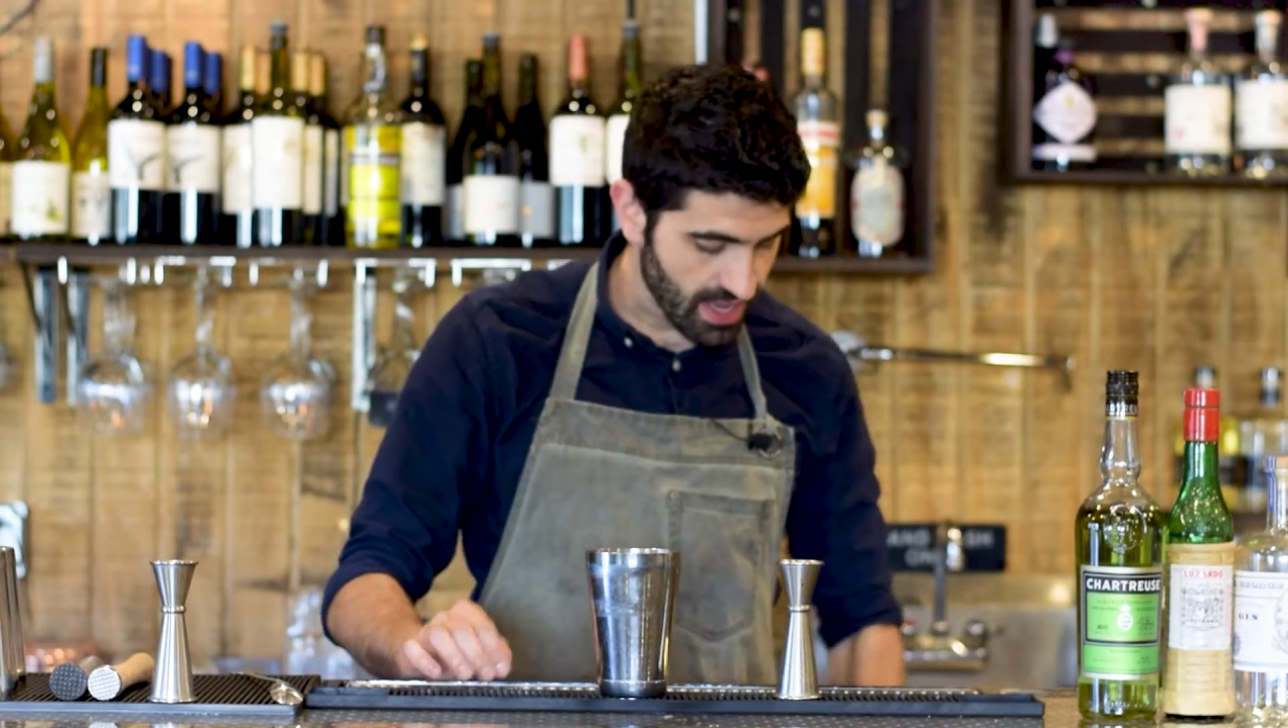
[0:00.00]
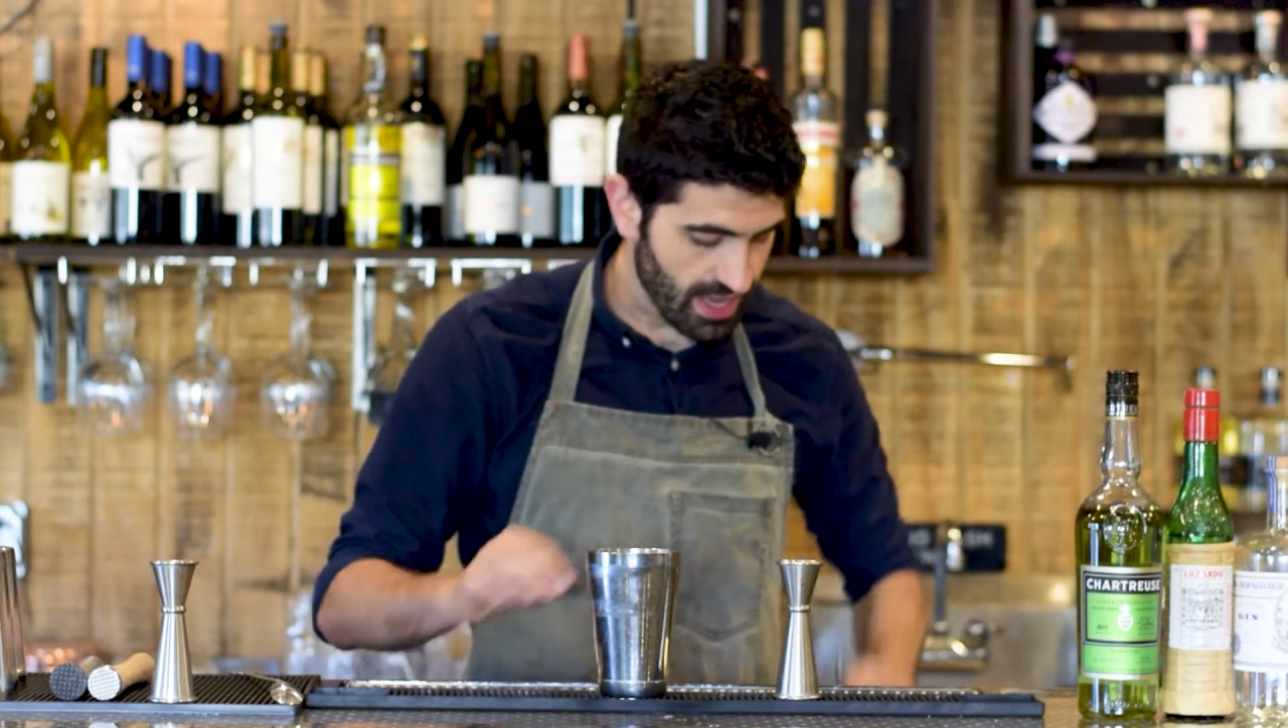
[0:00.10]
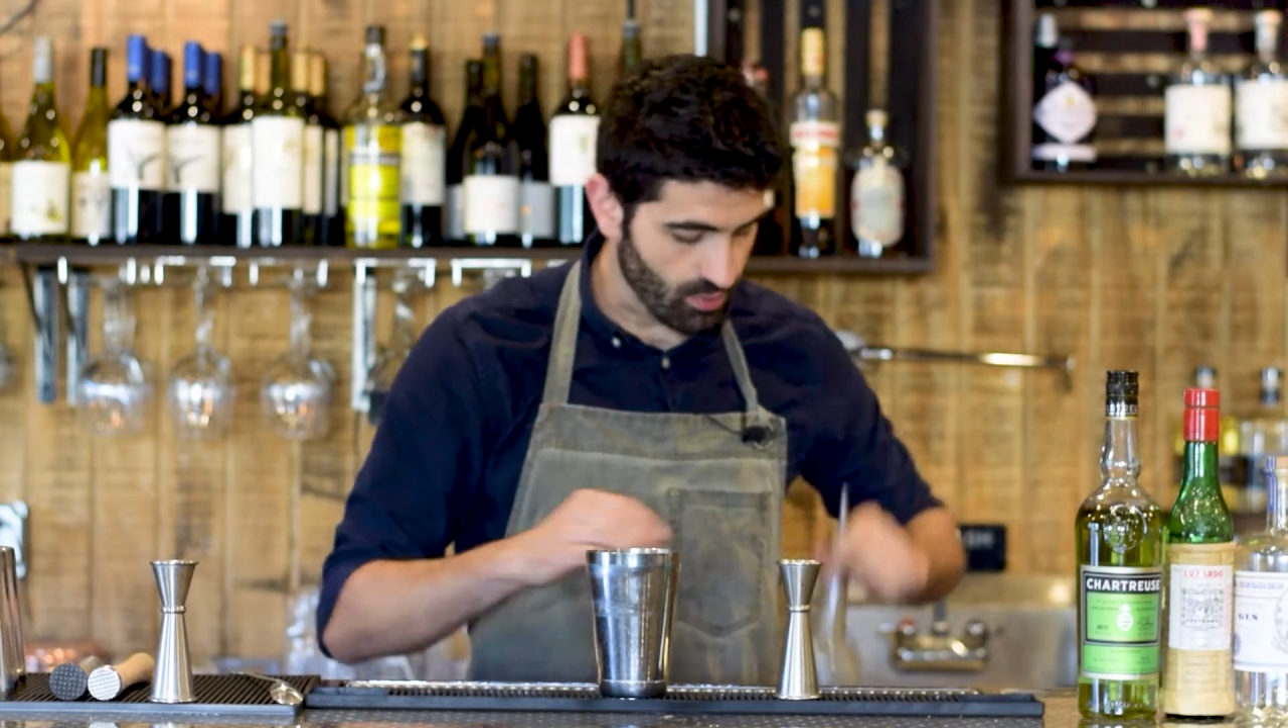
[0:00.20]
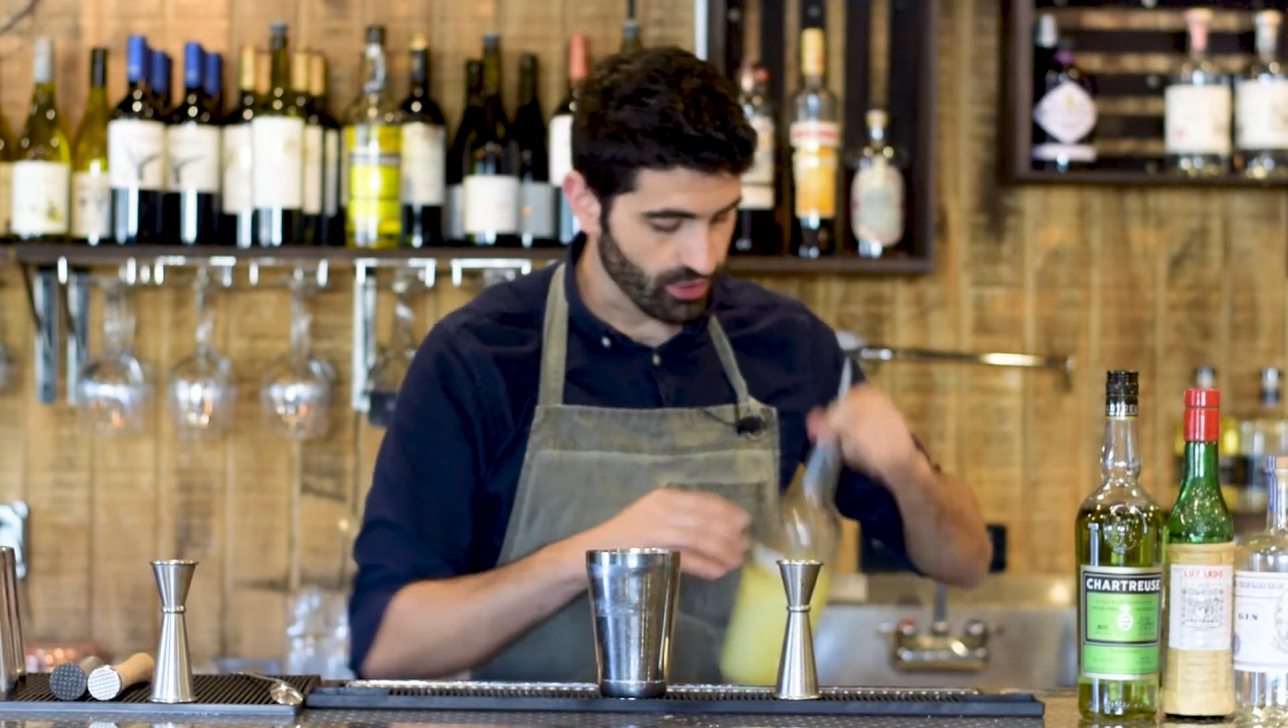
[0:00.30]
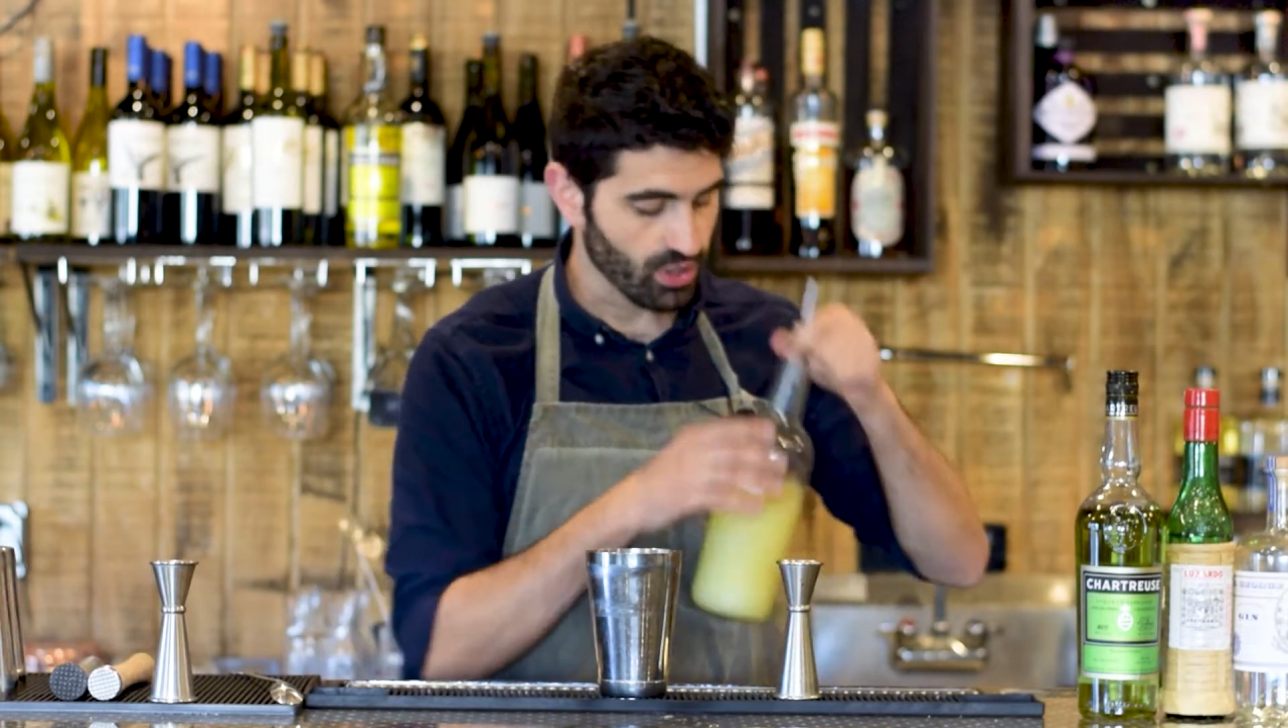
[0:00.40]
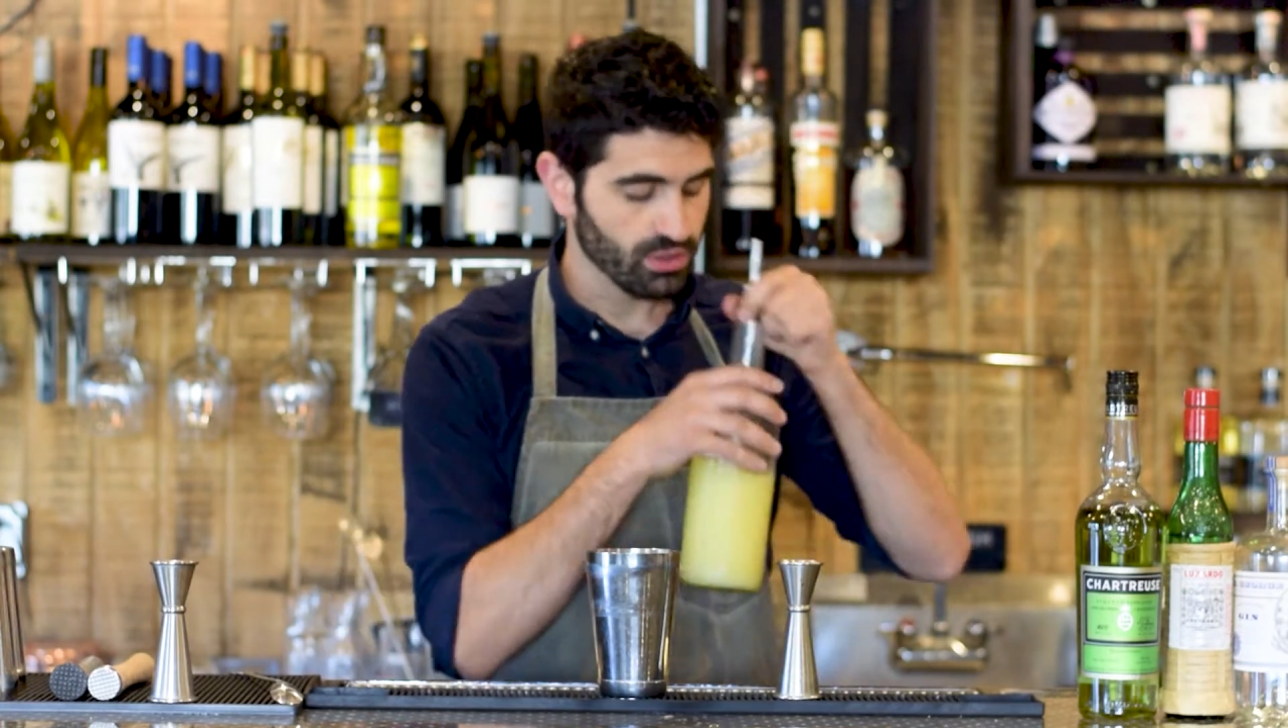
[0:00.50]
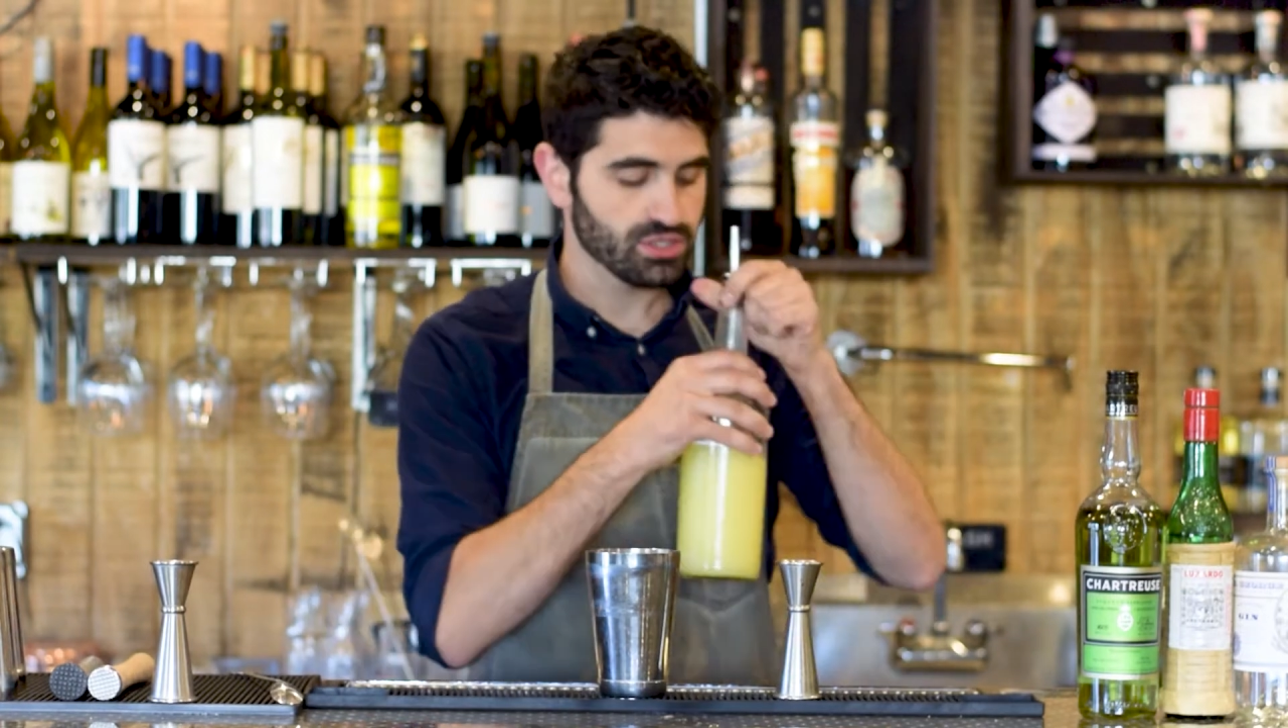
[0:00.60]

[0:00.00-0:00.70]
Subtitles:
and we're going